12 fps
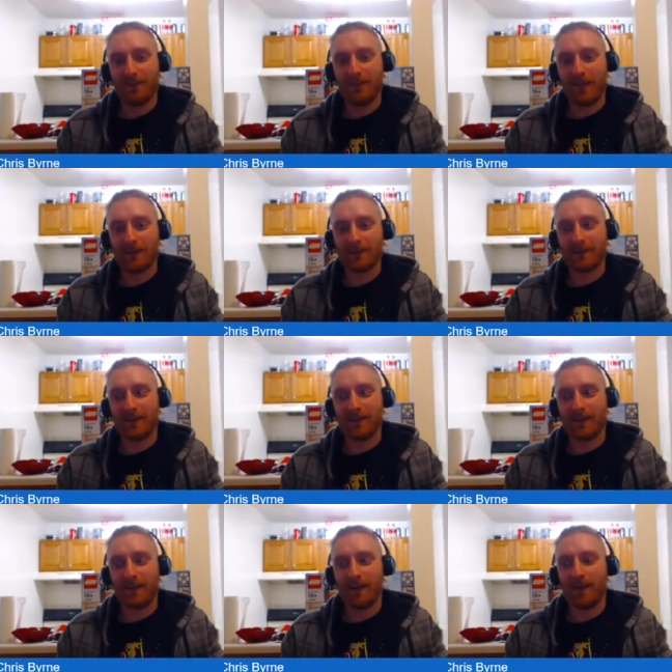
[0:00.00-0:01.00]
That's
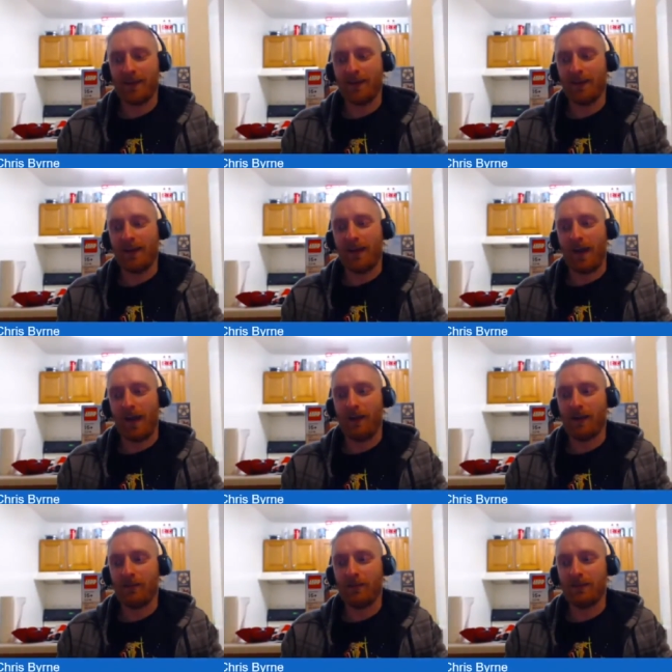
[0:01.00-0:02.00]
like a I
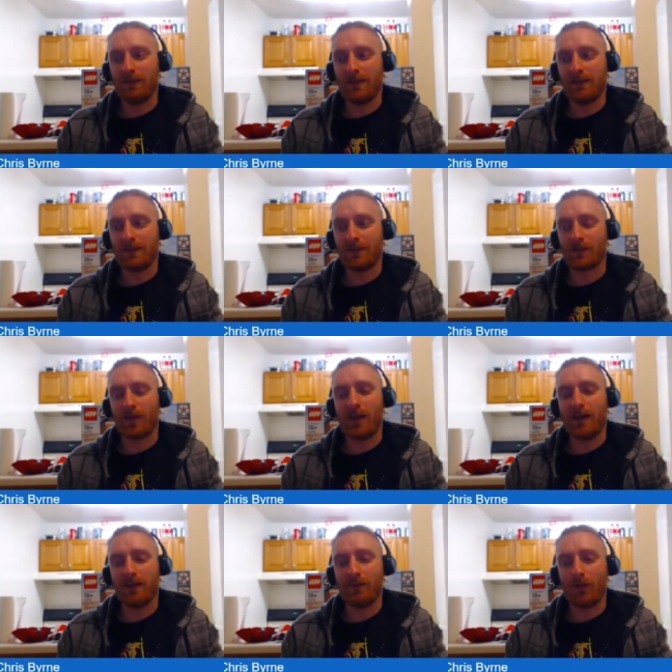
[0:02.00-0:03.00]
don't even need to
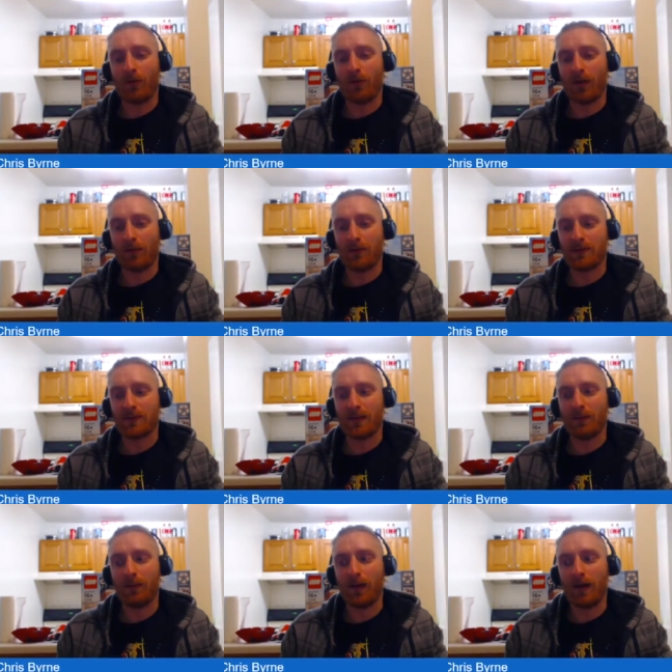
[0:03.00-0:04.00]
try anymore. I'm just going
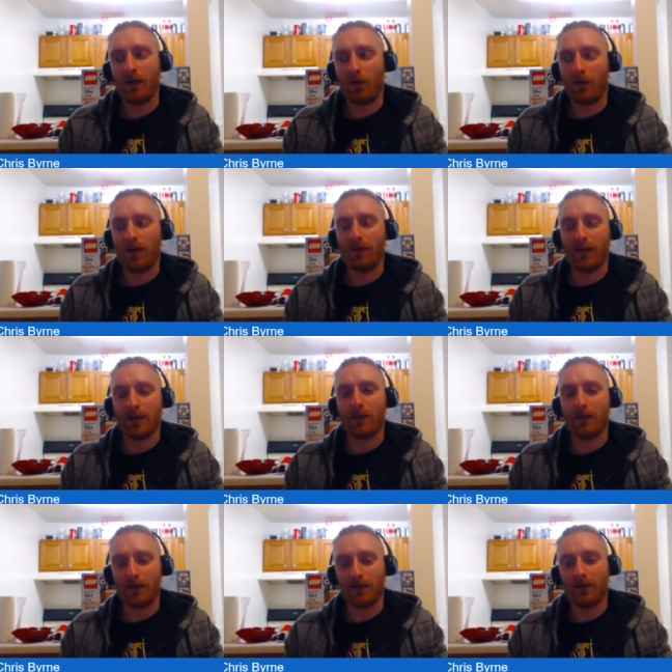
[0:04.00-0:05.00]
to buy all my
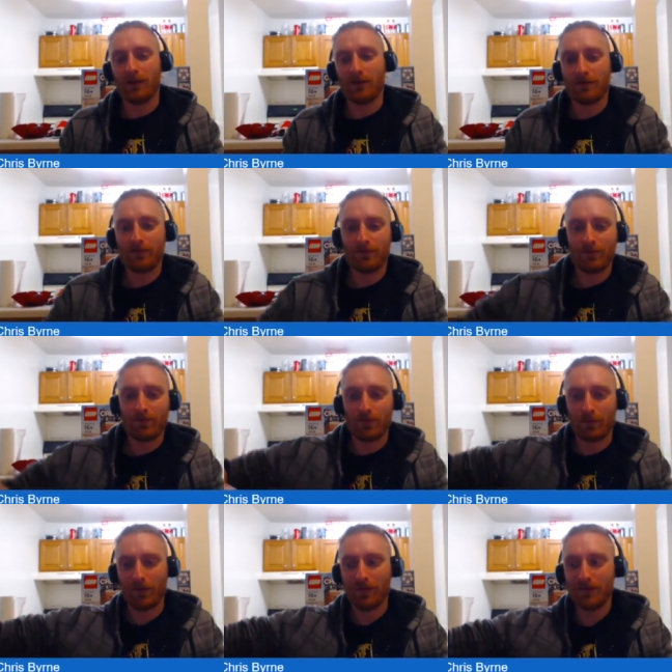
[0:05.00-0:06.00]
Lego here.
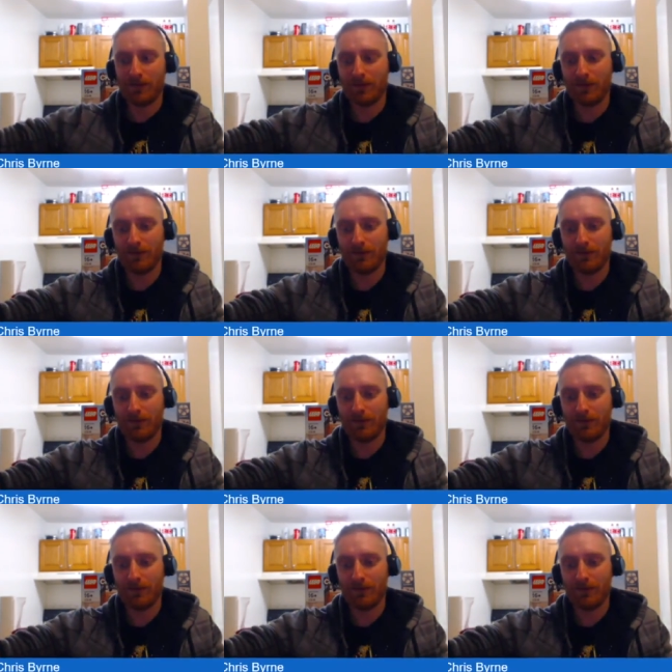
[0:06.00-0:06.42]
Yes.